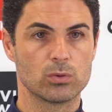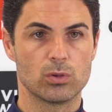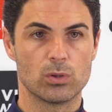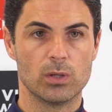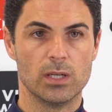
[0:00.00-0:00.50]

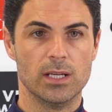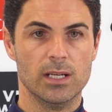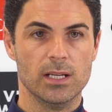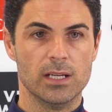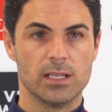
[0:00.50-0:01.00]
So
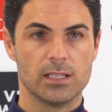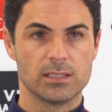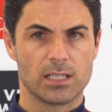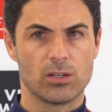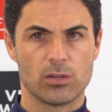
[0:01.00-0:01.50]

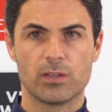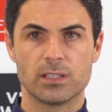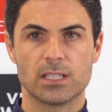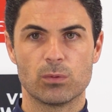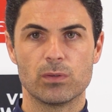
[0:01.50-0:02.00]
it's a lot of
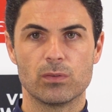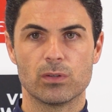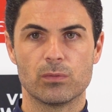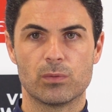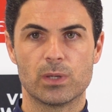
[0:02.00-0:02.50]
things that we've
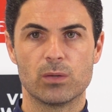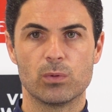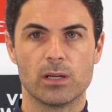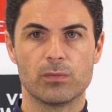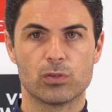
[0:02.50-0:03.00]
done very
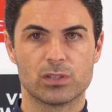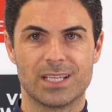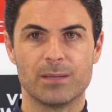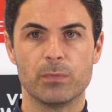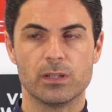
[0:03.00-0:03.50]
well for
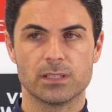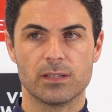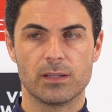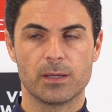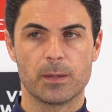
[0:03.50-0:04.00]
10 months, I
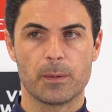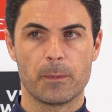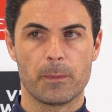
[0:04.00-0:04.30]
think.